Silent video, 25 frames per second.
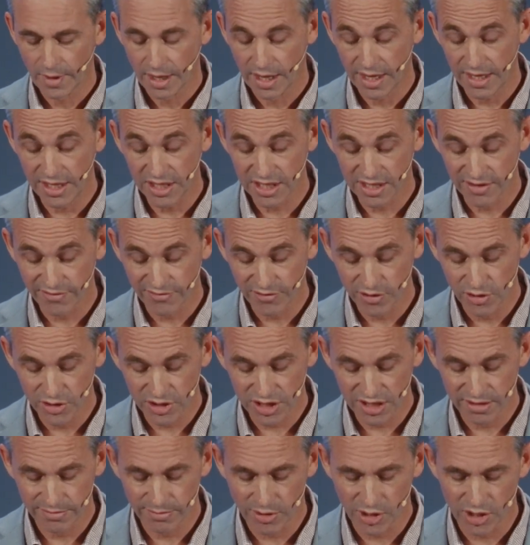He's the
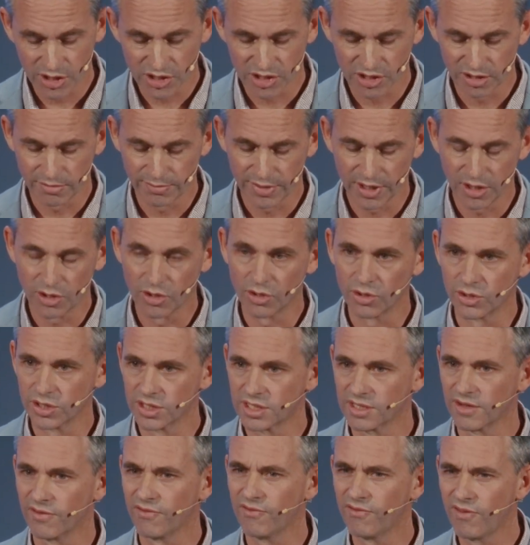first apostle
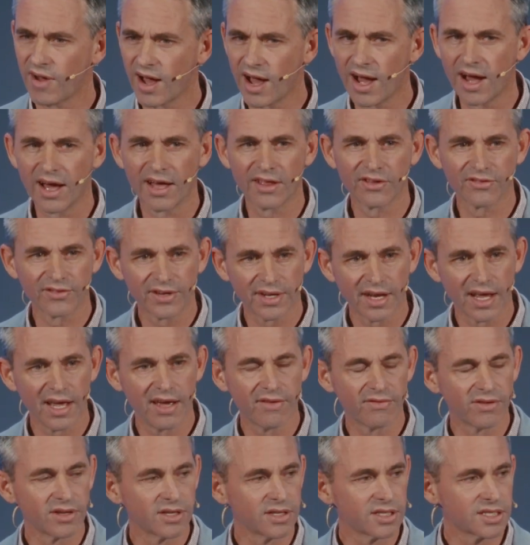because the Father in
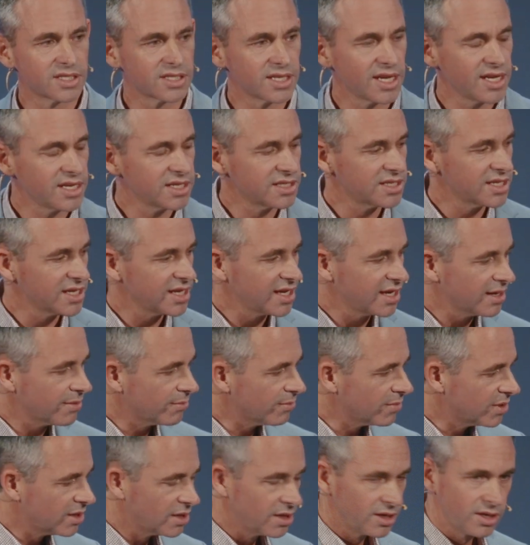heaven said to
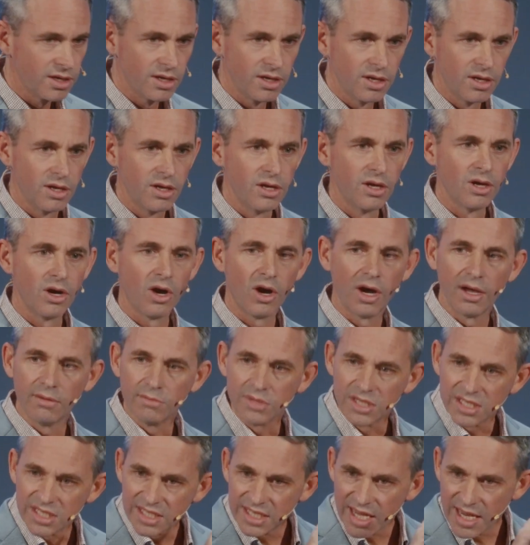him,
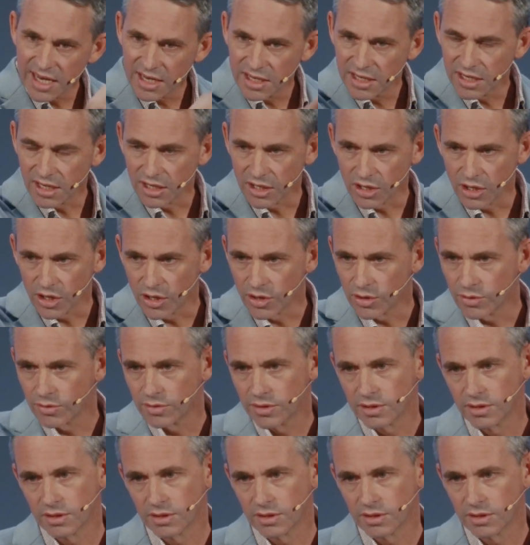I'm sending you.